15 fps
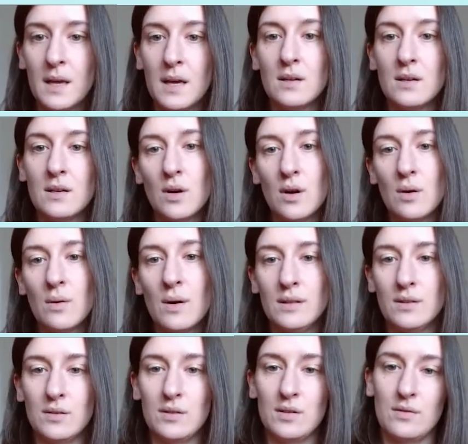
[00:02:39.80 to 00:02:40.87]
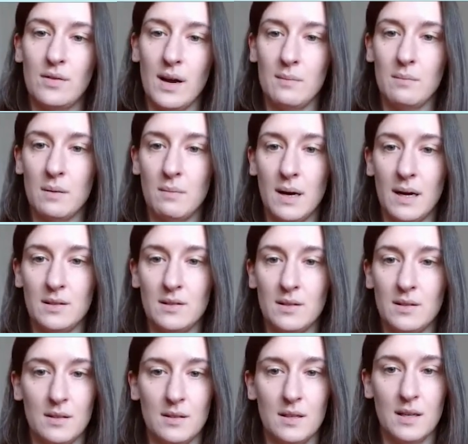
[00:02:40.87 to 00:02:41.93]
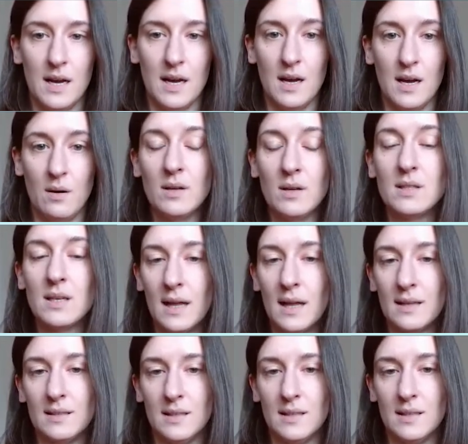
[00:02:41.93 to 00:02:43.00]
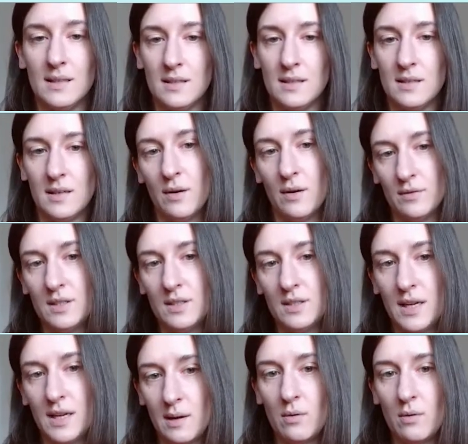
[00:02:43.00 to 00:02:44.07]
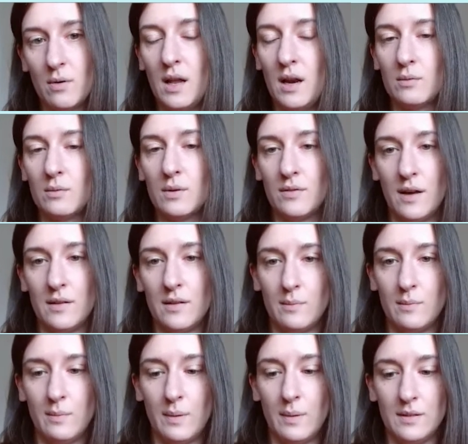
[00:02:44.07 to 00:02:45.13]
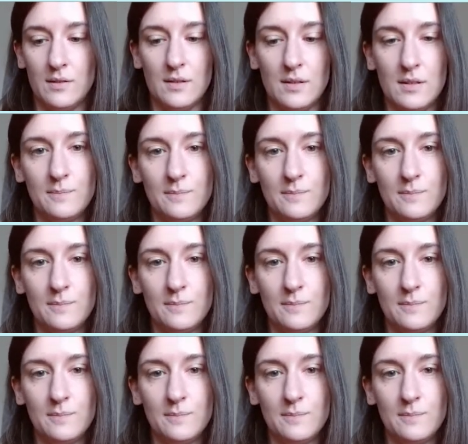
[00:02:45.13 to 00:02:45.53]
So a Notify Me button was added above the table along with other buttons.